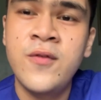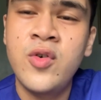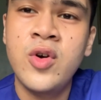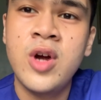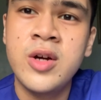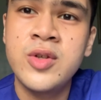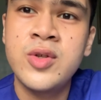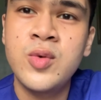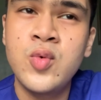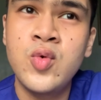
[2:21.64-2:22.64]
for our
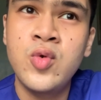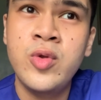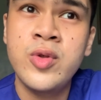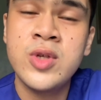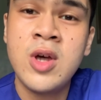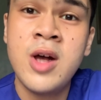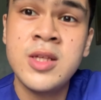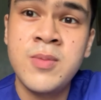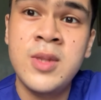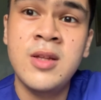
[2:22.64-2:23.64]
school's
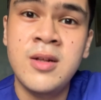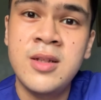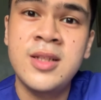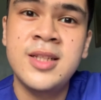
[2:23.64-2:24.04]
hospital.